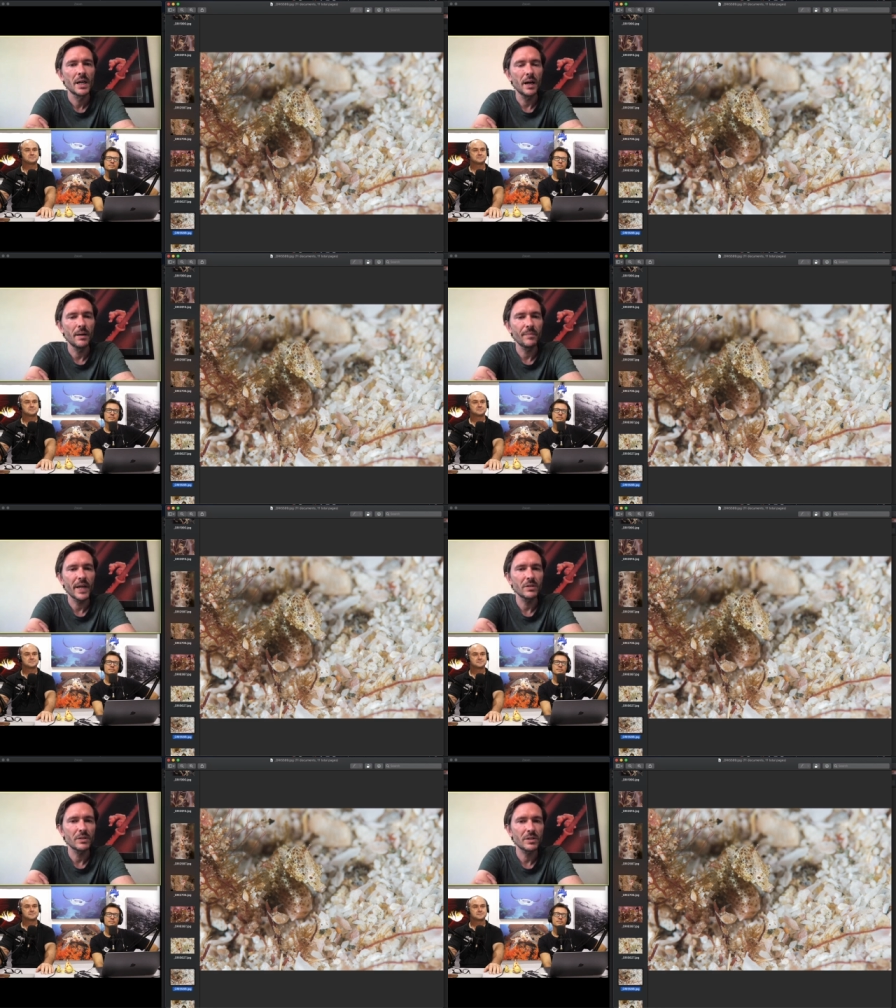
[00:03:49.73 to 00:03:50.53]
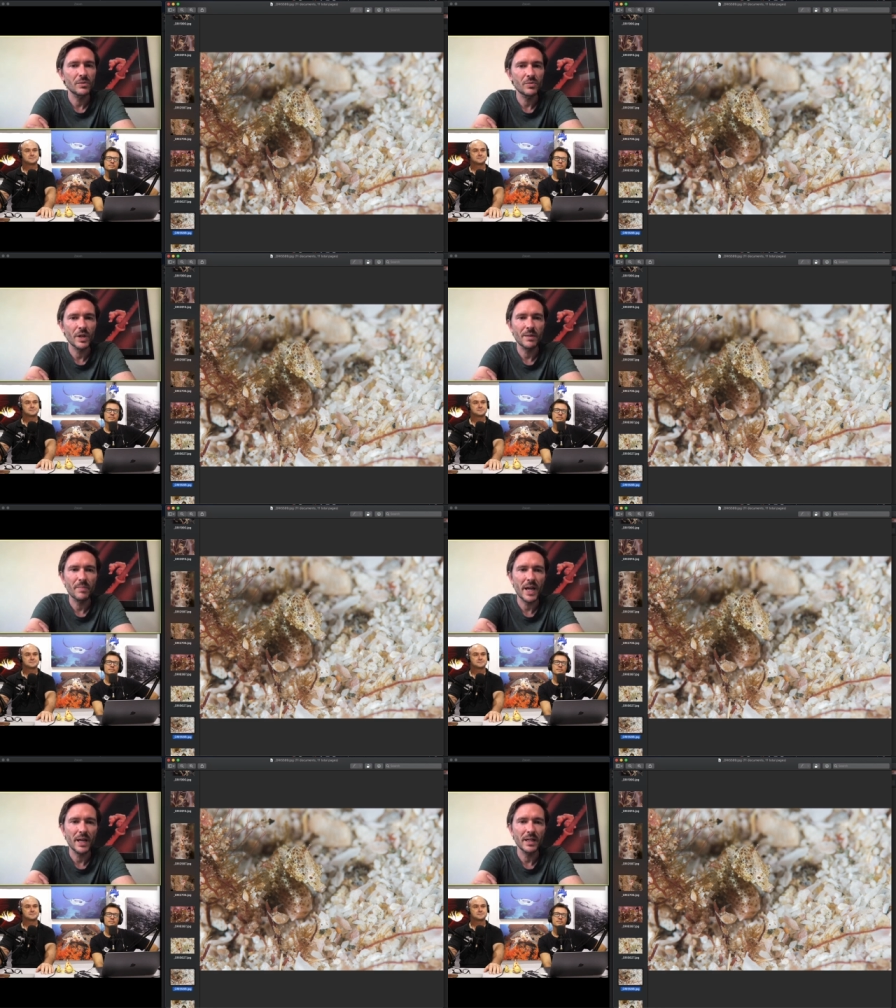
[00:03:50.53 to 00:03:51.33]
Um, they got to Sodwana
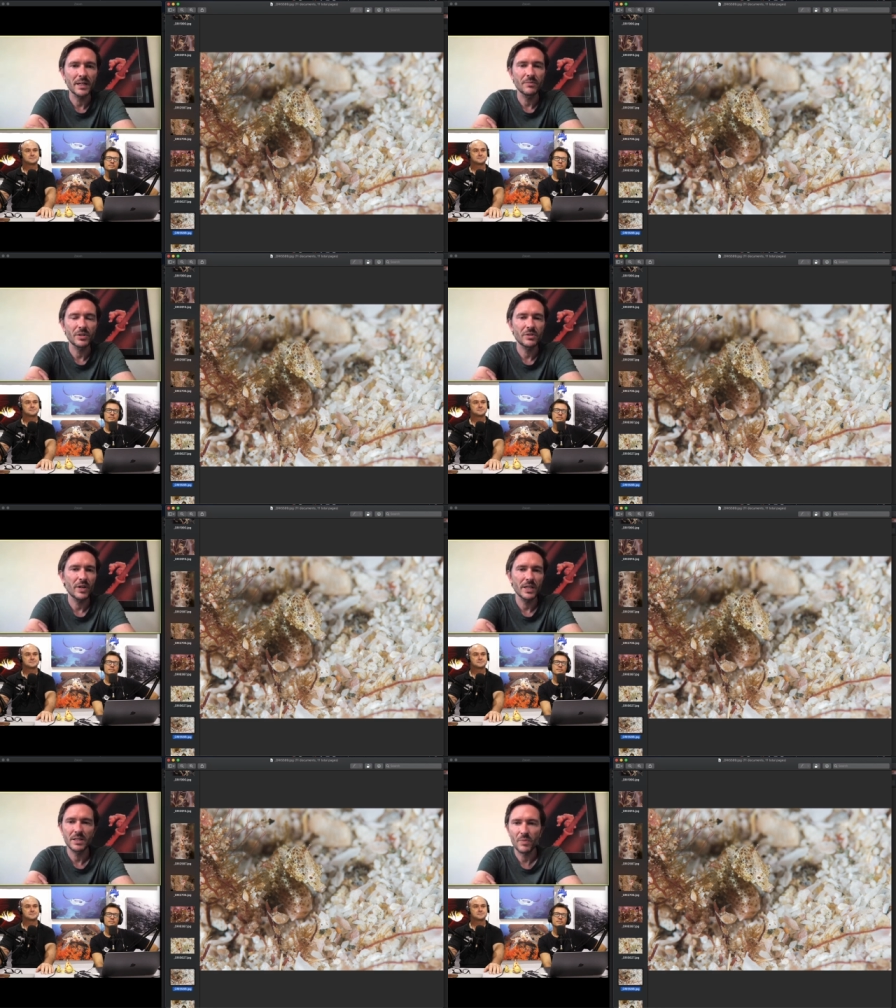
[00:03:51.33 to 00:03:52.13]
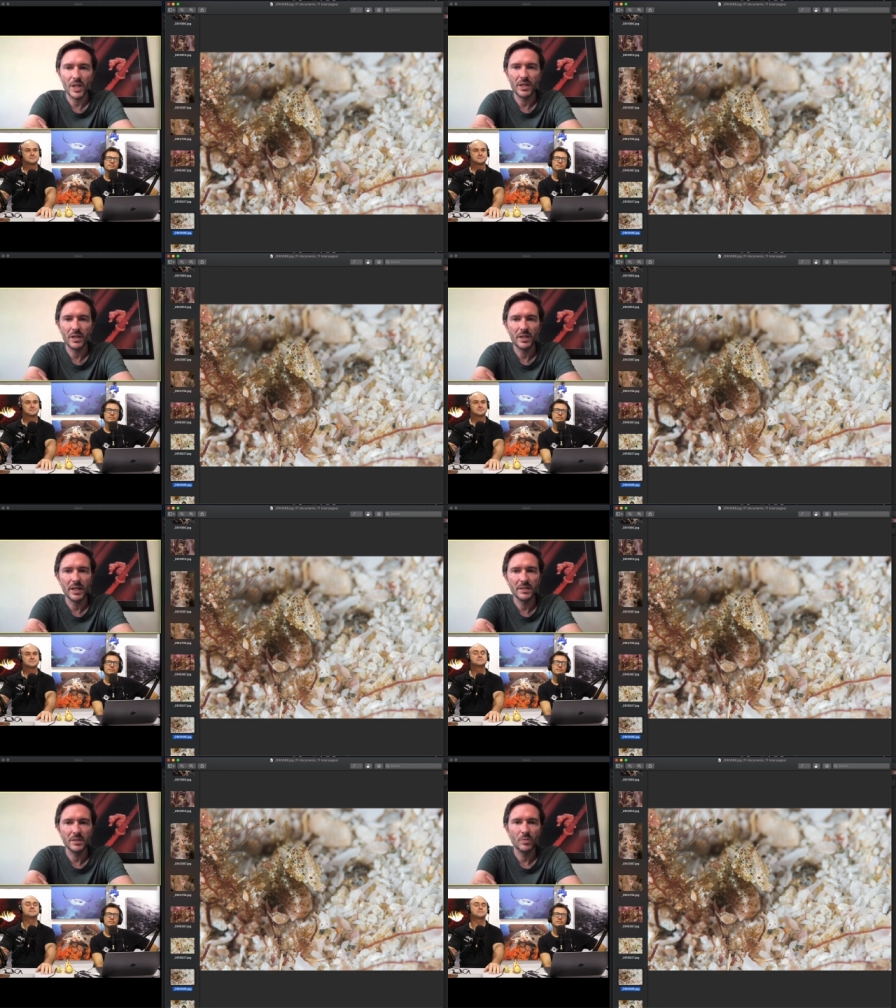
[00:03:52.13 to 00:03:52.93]
Bay and it was crazy weather. They
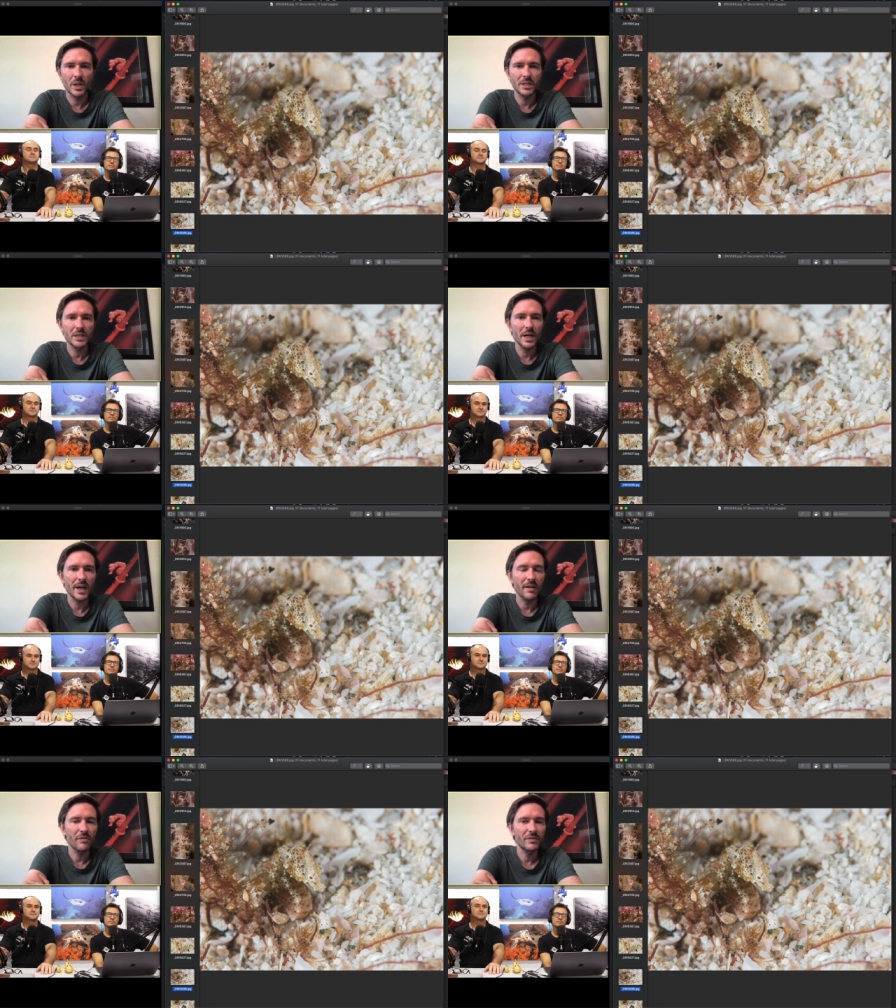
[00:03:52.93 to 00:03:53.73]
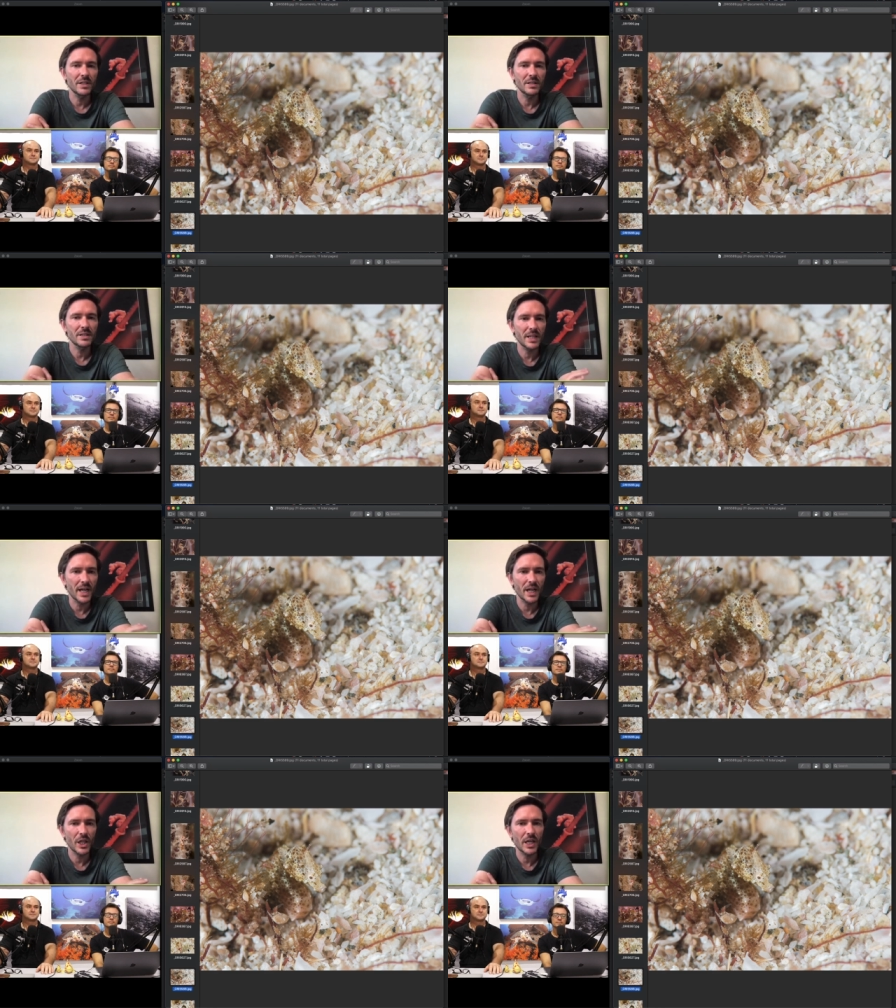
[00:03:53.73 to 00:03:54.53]
did one dive, didn't see
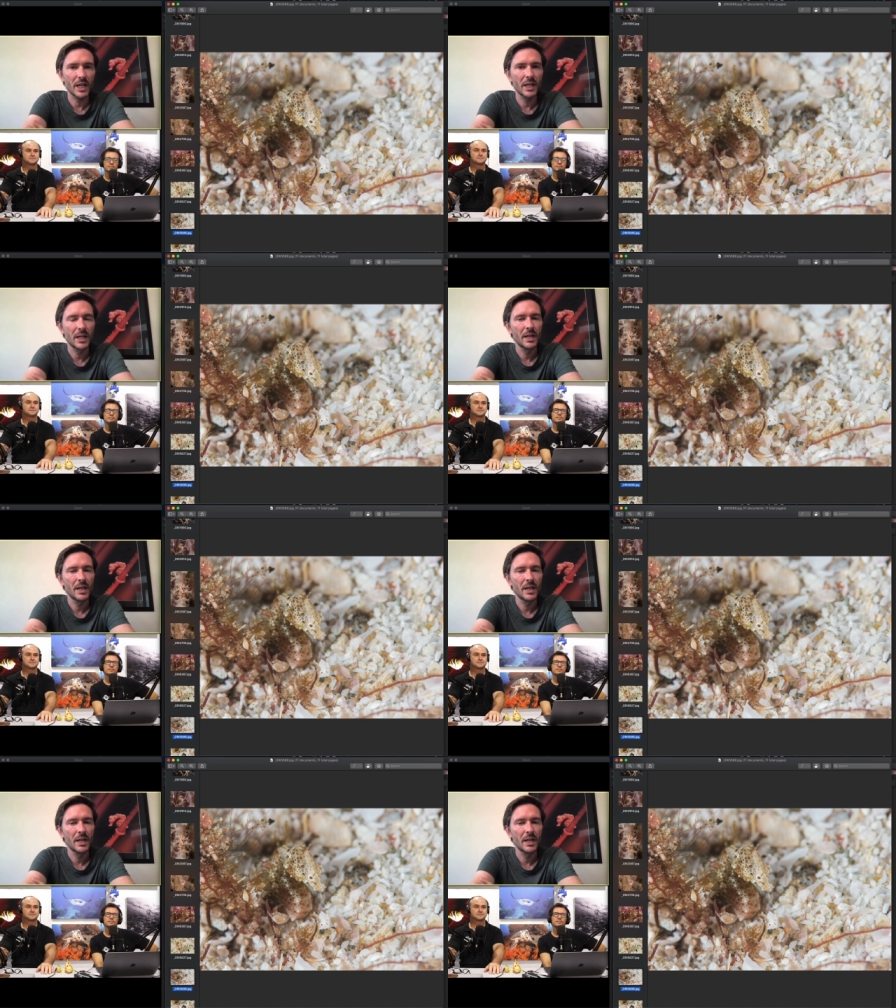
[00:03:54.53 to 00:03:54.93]
anything.